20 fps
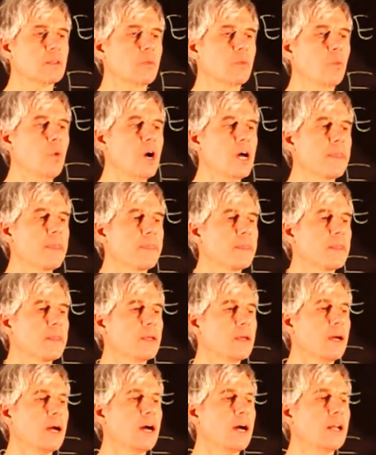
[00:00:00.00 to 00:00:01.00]
1,
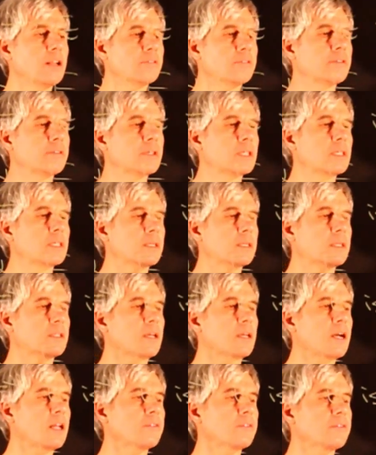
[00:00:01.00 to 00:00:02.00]
alpha, and
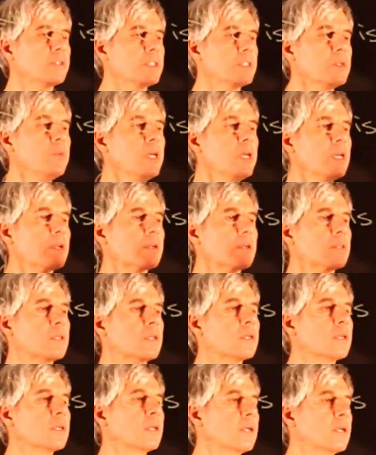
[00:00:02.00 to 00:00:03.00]
alpha squared
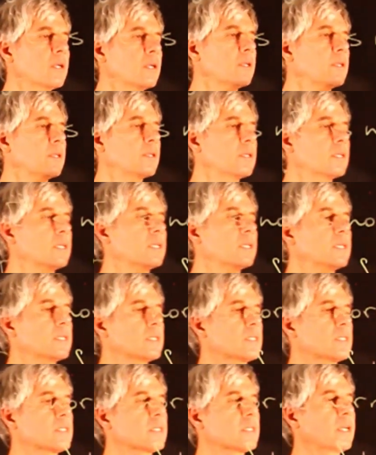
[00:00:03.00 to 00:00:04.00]

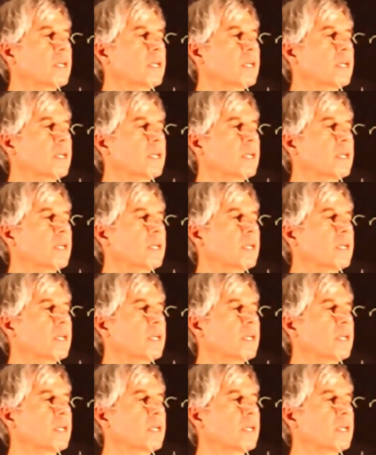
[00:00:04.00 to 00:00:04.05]
is